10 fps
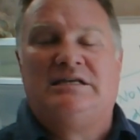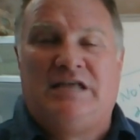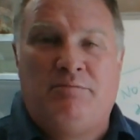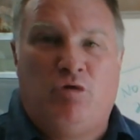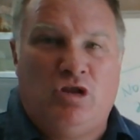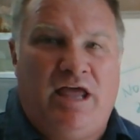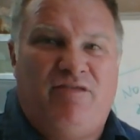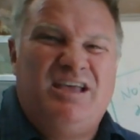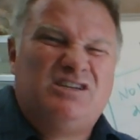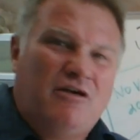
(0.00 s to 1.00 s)
is in
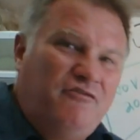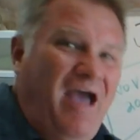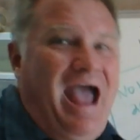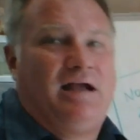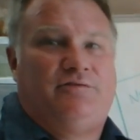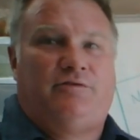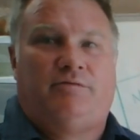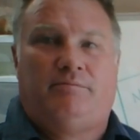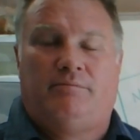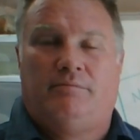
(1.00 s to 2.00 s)
Berlin. These are facts.
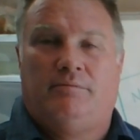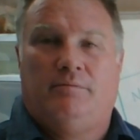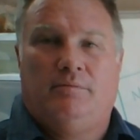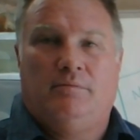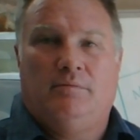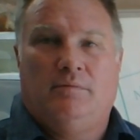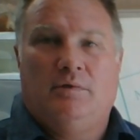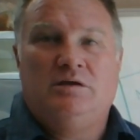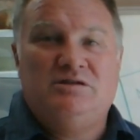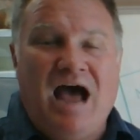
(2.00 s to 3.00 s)

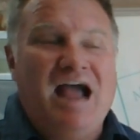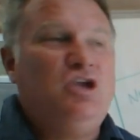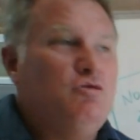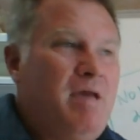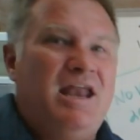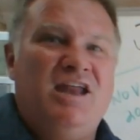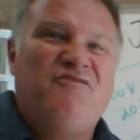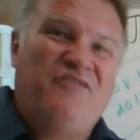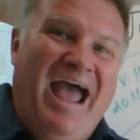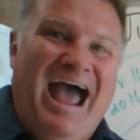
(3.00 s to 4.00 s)
Documented
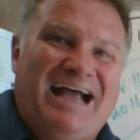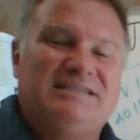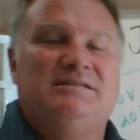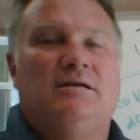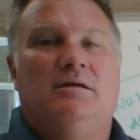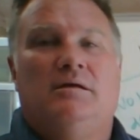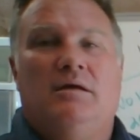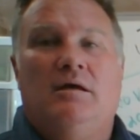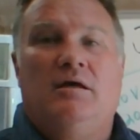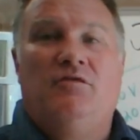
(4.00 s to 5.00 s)
facts
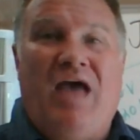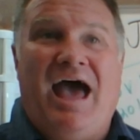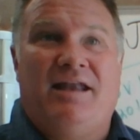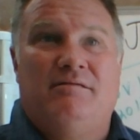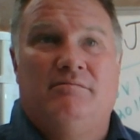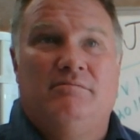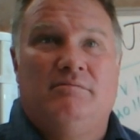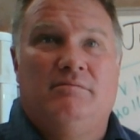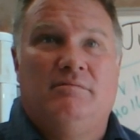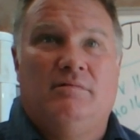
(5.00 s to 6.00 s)
that
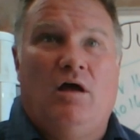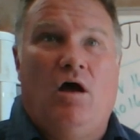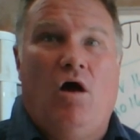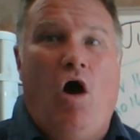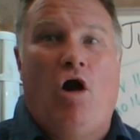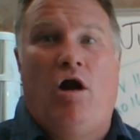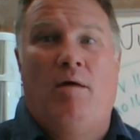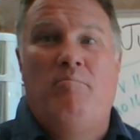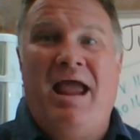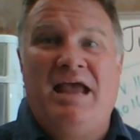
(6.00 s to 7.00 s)
are
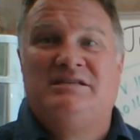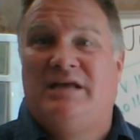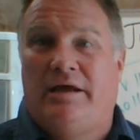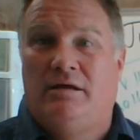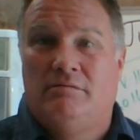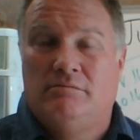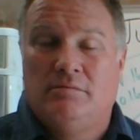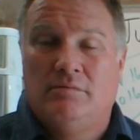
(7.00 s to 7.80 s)
amazing